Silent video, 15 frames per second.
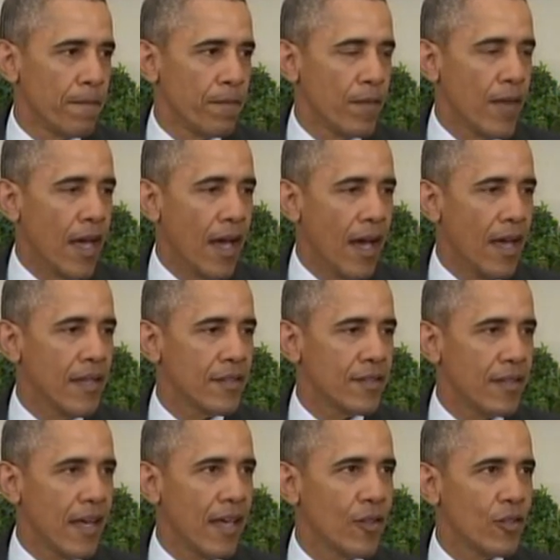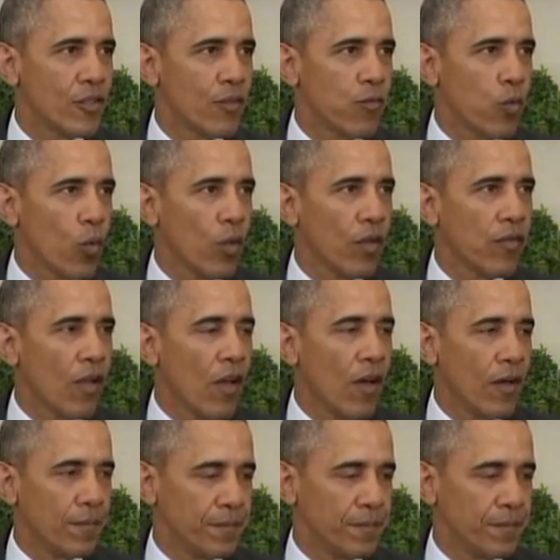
the highest standards of rule of law.